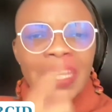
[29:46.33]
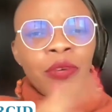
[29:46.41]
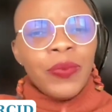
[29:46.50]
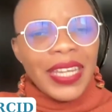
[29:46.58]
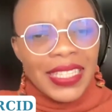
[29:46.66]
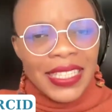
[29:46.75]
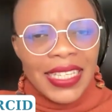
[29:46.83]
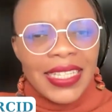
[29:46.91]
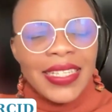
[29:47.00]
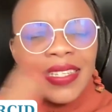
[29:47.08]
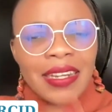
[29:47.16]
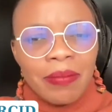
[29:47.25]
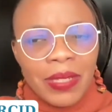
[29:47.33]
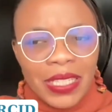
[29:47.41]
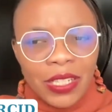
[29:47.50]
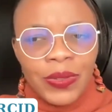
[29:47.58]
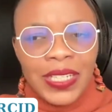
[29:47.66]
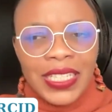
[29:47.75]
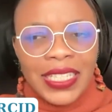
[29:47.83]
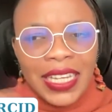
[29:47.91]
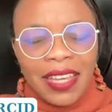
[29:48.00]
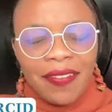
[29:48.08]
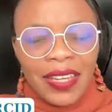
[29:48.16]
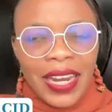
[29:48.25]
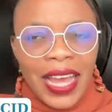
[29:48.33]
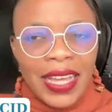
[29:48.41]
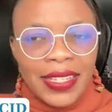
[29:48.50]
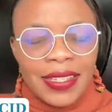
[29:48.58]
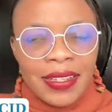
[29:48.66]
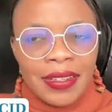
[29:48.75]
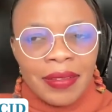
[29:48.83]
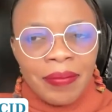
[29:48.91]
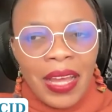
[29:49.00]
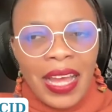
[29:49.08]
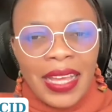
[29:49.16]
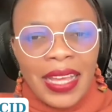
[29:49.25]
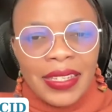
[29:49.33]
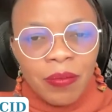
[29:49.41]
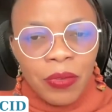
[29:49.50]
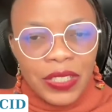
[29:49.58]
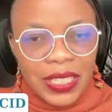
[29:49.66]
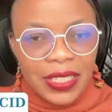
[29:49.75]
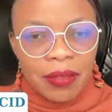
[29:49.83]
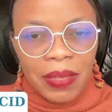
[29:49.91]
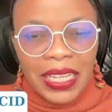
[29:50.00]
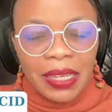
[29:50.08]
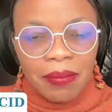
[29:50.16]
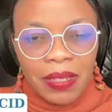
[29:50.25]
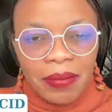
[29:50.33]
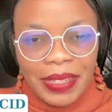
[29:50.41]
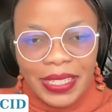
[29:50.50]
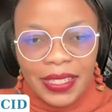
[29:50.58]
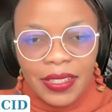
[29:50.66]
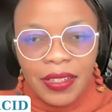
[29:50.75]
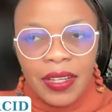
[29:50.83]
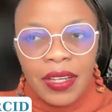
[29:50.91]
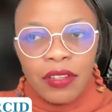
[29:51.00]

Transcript: And we can see these numbers increasing even as the projects are being implemented.